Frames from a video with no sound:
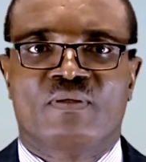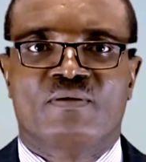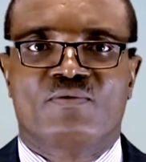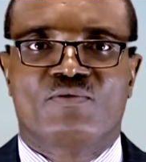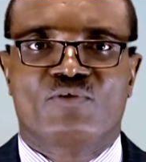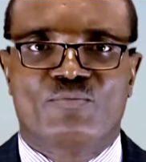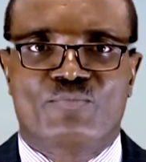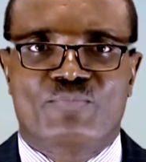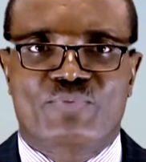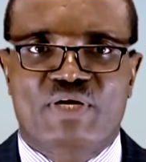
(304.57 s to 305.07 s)

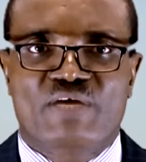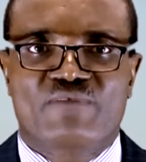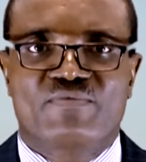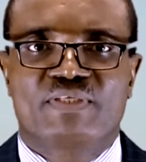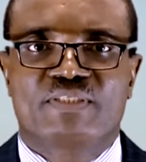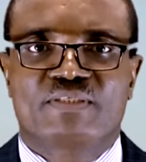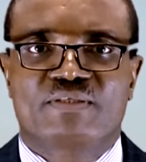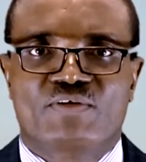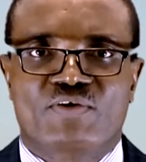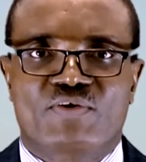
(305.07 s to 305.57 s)
the
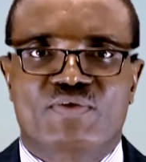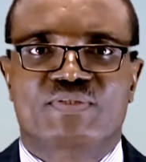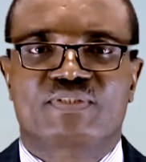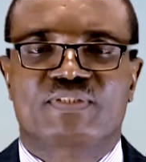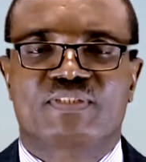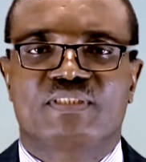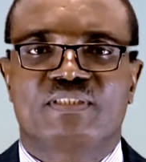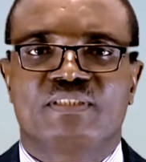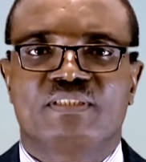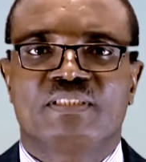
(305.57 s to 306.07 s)
private
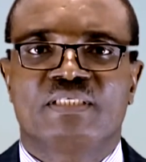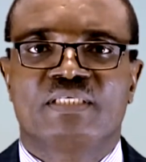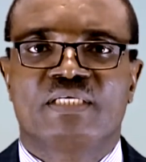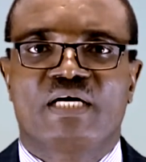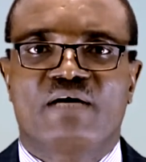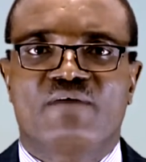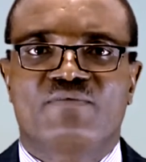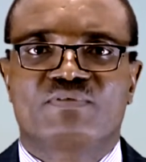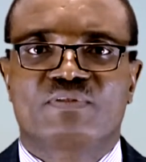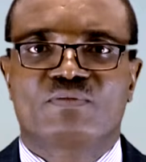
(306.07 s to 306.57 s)
currency
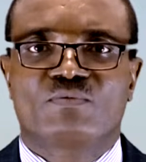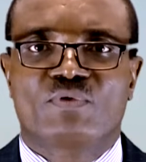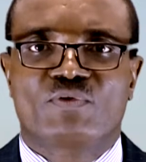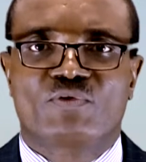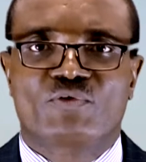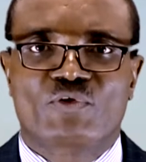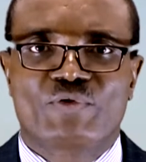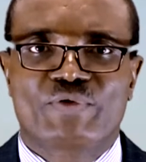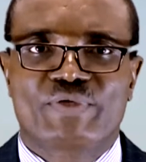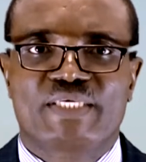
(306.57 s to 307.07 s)
after
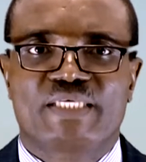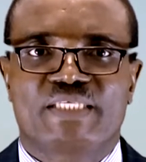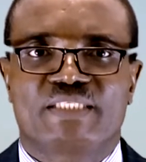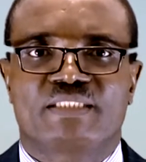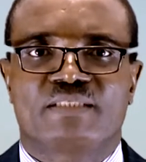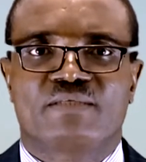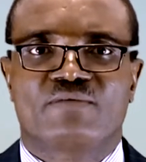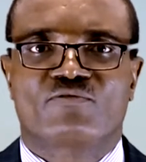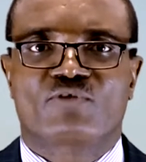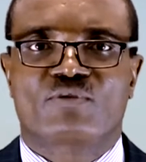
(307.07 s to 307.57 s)
withdrawing it
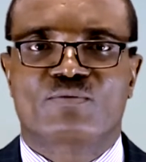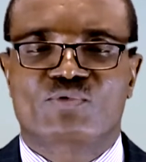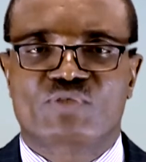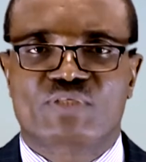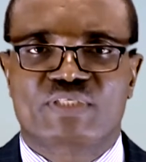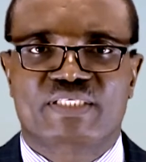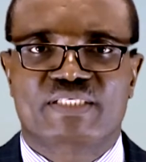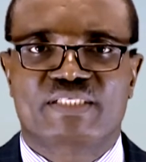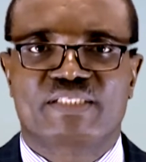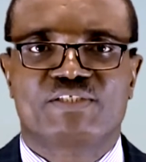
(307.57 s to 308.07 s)
from
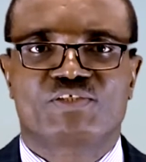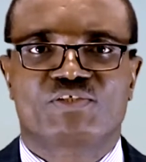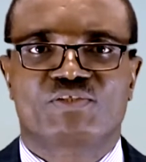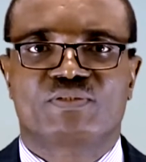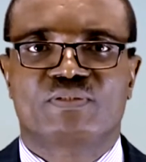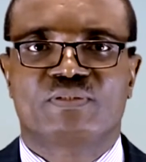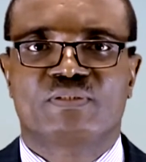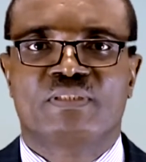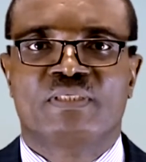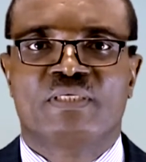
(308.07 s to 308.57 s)

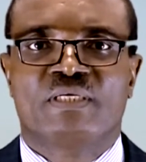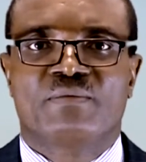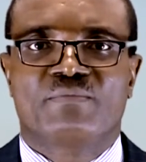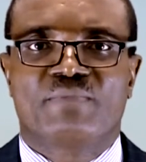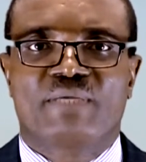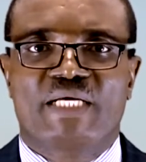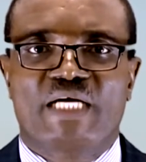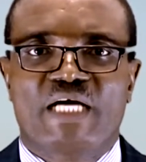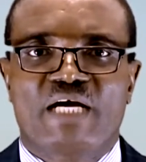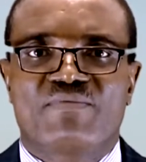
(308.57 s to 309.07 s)
circulation
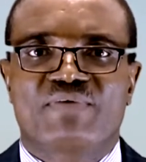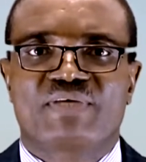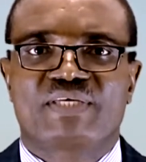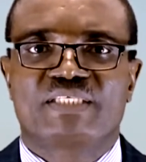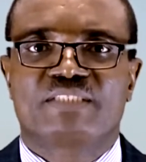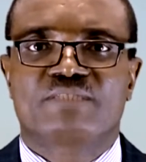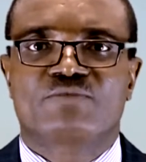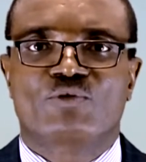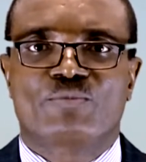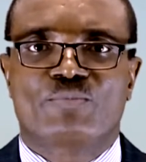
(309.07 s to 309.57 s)
by having
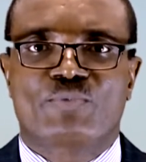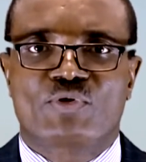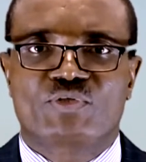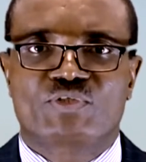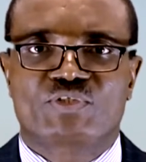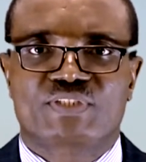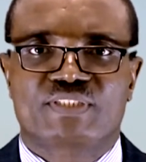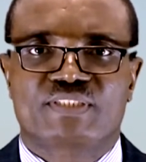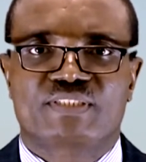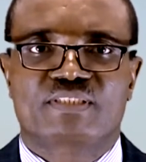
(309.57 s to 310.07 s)
it
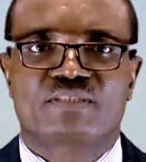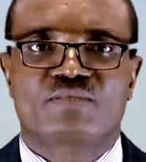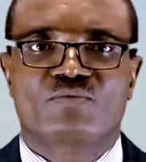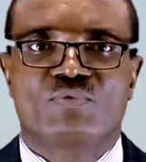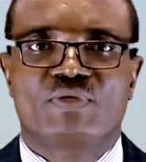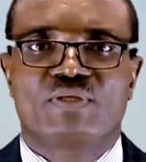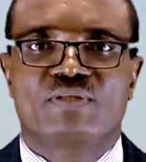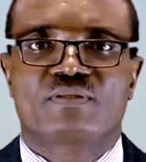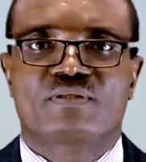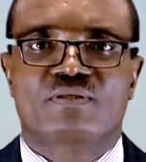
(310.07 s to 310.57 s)
repurchased
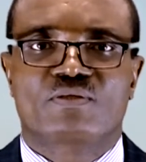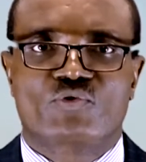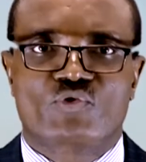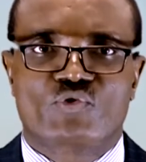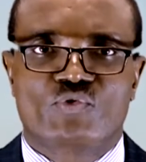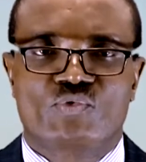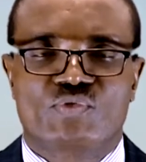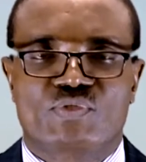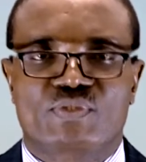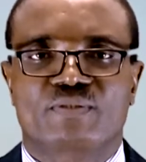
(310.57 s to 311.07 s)
with
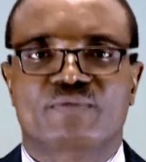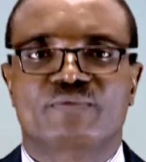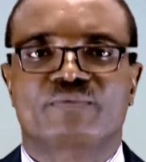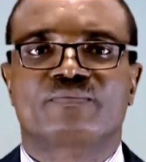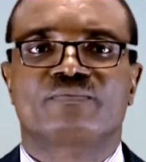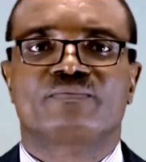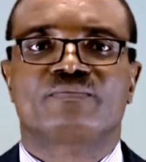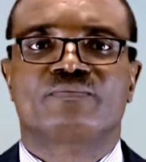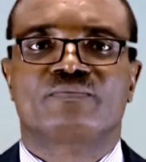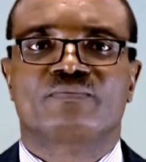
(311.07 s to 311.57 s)

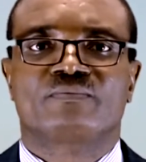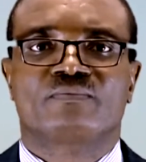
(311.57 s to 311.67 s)
CRUs.